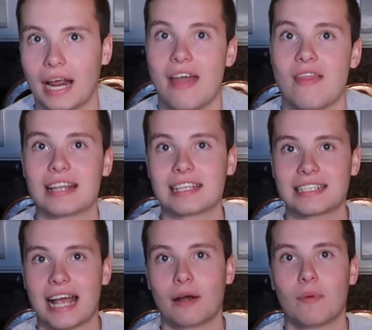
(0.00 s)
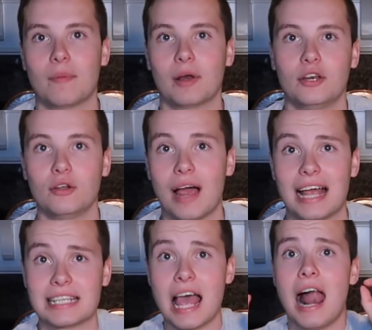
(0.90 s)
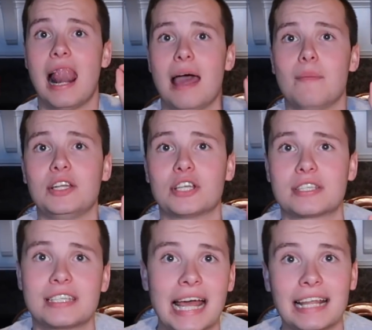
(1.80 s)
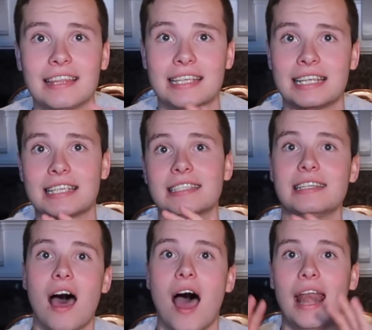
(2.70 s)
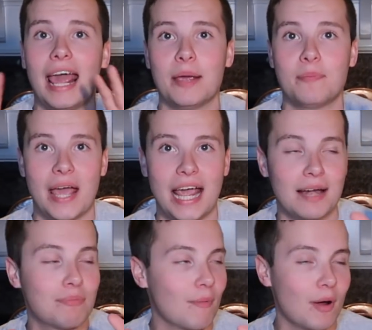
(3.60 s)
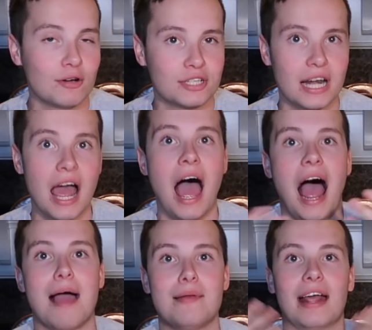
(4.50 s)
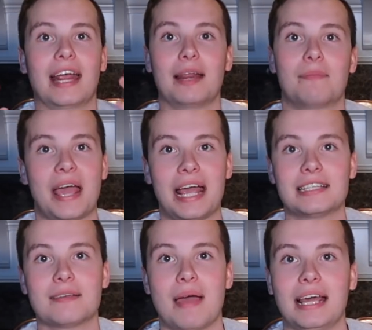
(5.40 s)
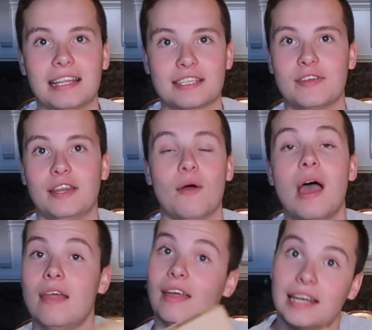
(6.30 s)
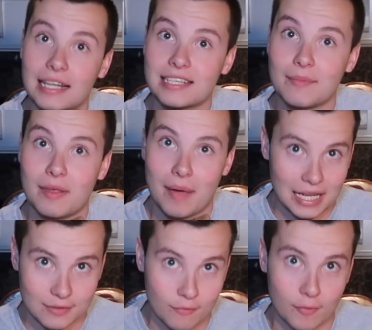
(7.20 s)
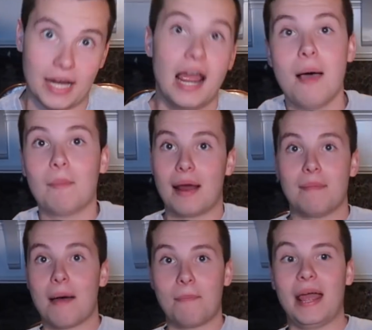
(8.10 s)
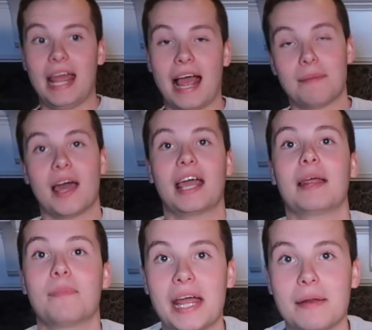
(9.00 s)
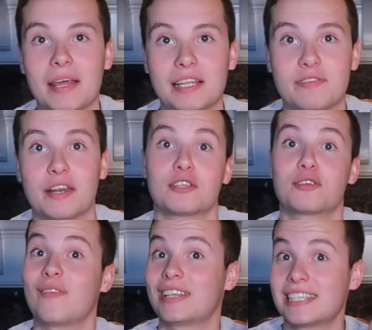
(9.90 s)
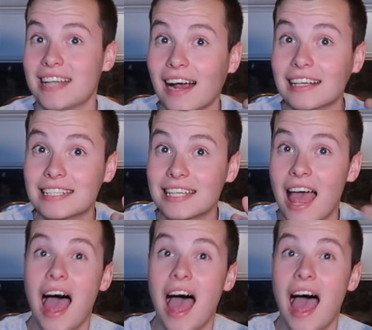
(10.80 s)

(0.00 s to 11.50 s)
it. And that's exactly what I'm gonna do, guys. Let me just state, this is not a paid promotion. I'm not getting paid to make this video. They did send me the mask for free, but I'm not getting paid to make this video. So if it sucks,